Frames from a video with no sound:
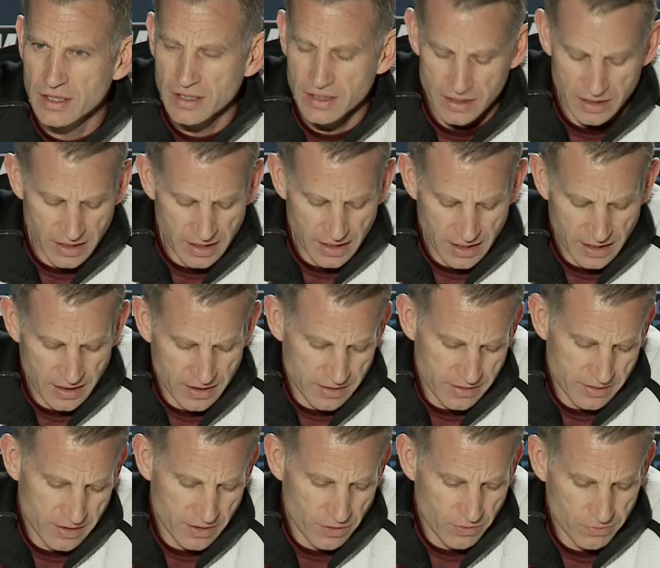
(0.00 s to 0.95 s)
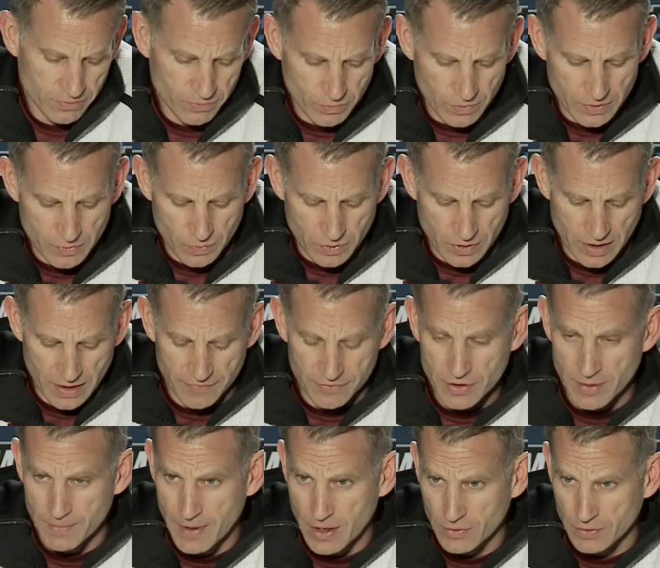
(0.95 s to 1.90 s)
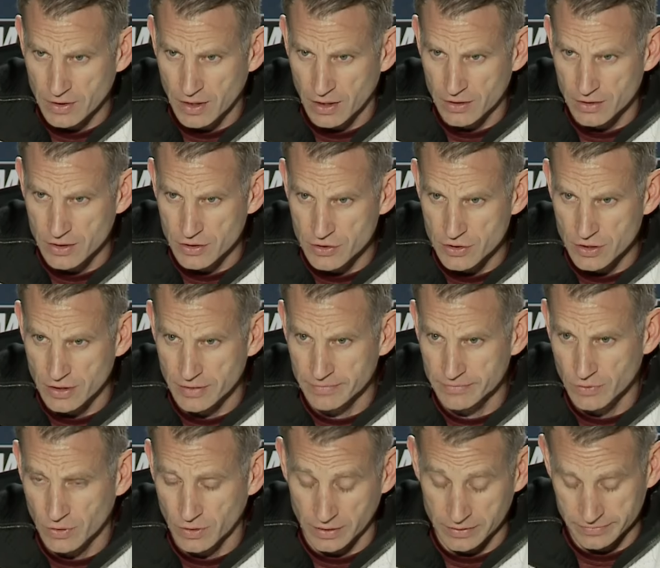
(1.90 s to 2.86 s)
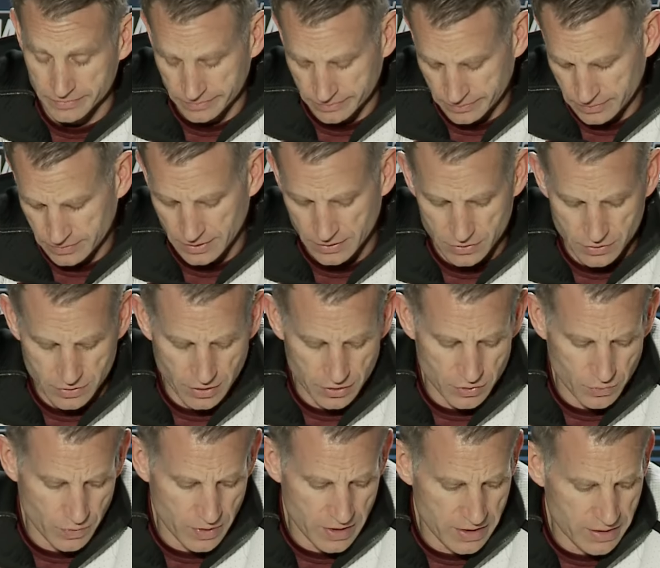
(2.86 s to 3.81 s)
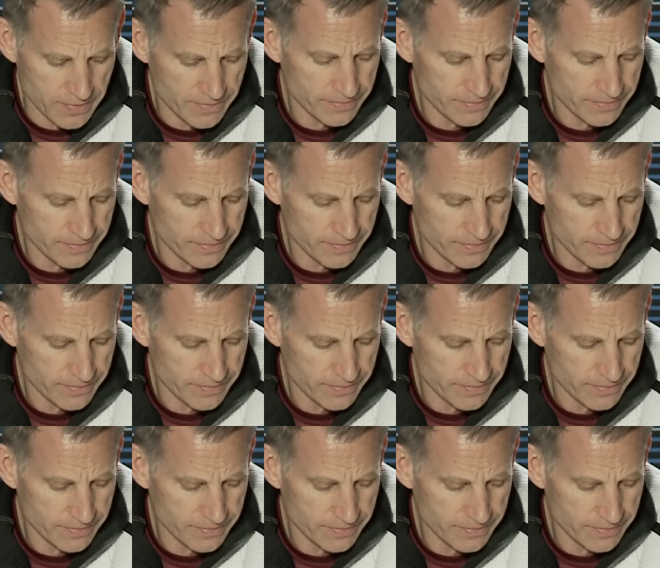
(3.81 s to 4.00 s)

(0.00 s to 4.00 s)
And, you know, we, we're going to have to come out and guard this year or this, this week.